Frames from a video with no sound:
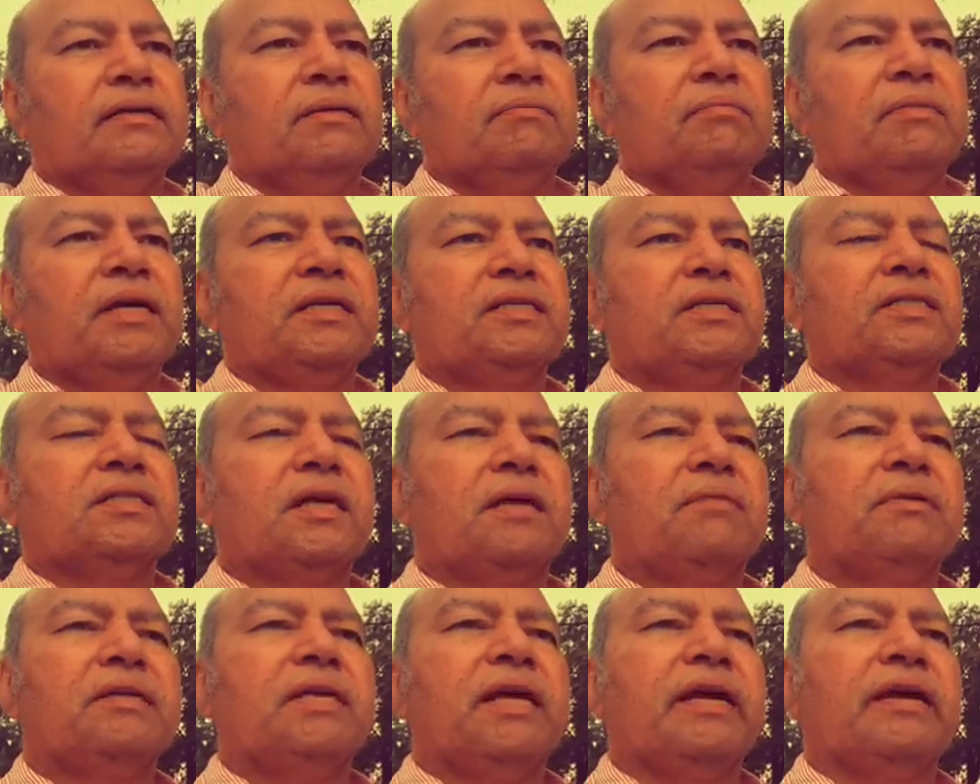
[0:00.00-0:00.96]
measures
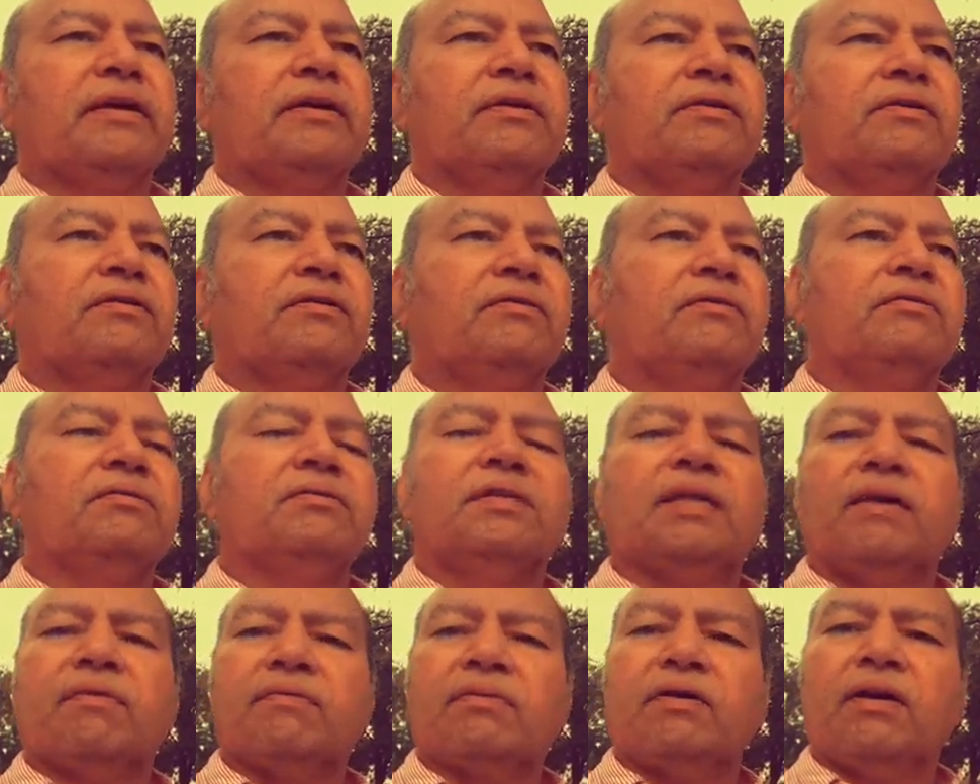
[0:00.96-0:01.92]
can be taken to
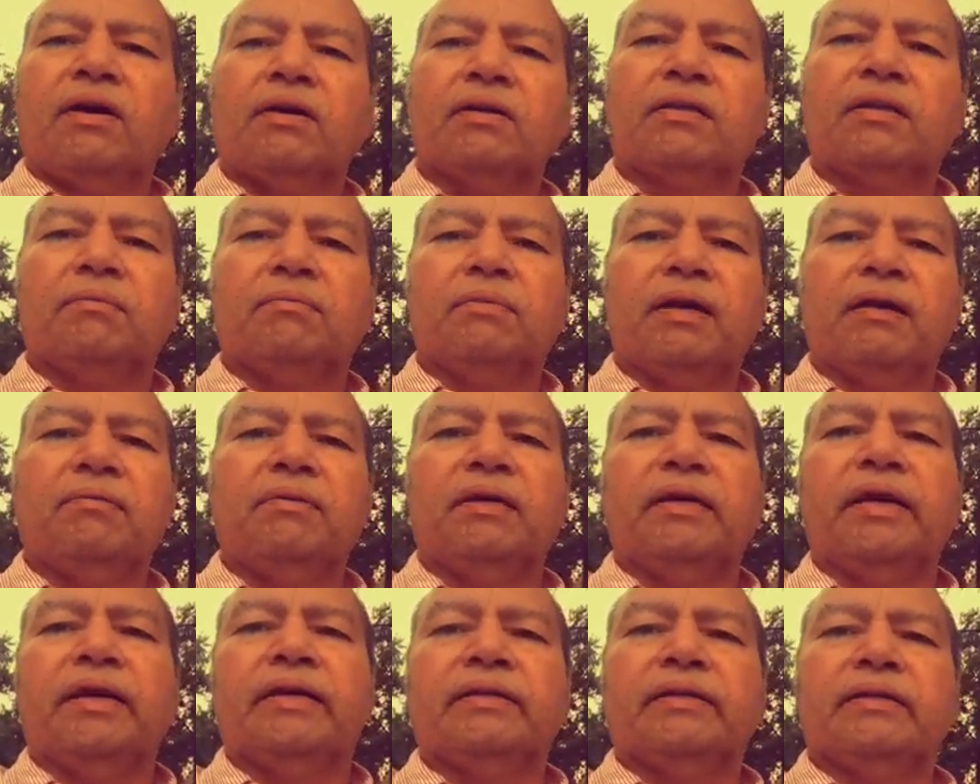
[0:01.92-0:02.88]
safeguard the baby
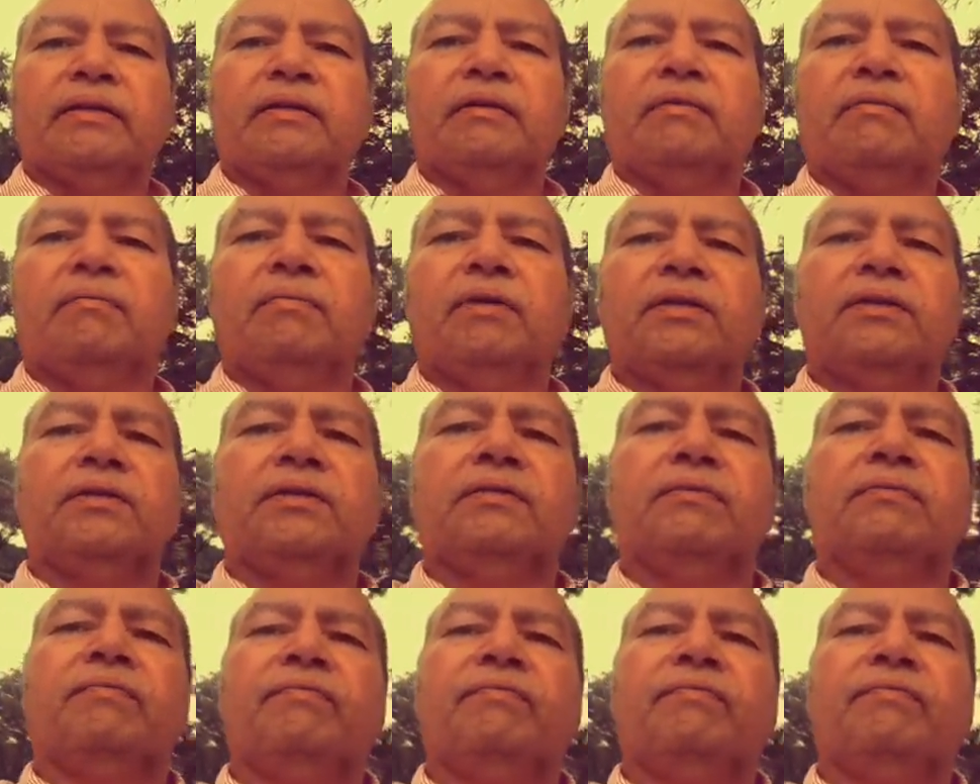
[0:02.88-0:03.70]
and the mother.